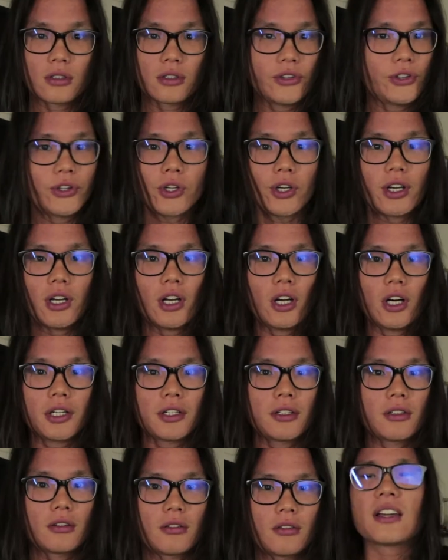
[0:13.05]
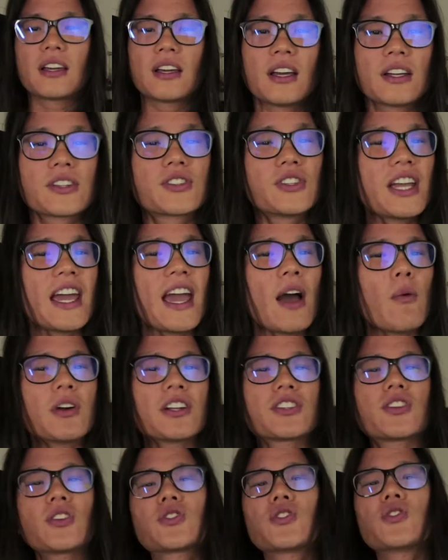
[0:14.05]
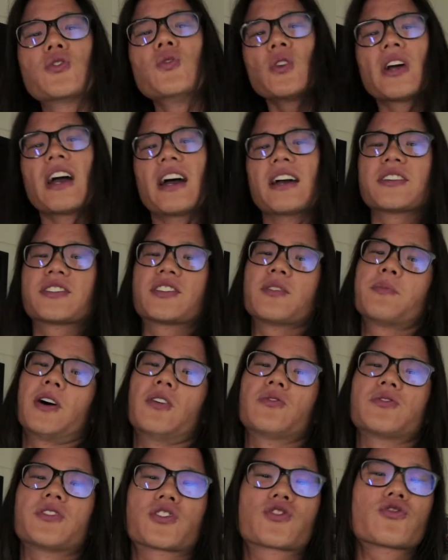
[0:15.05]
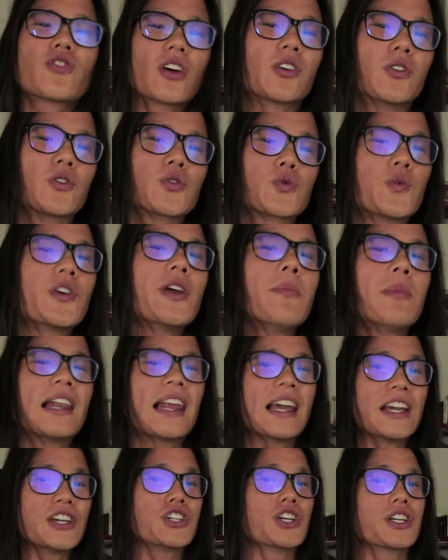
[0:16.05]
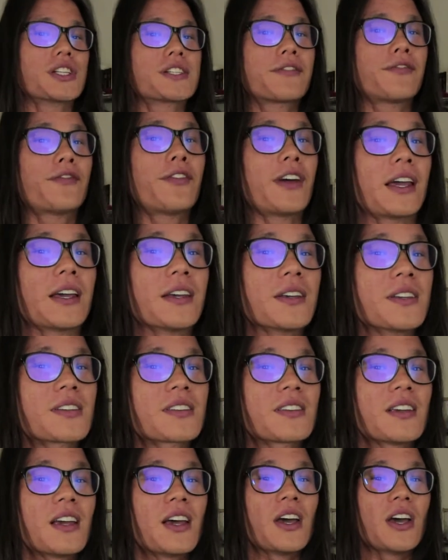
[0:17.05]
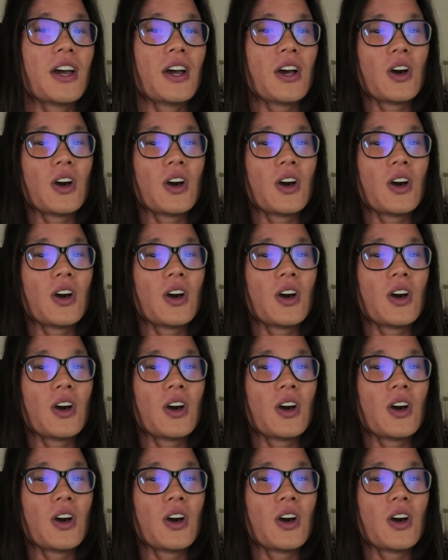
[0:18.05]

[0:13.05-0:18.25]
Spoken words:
Not a lot. Today, I want to talk to you guys about the struggles we Malaysians face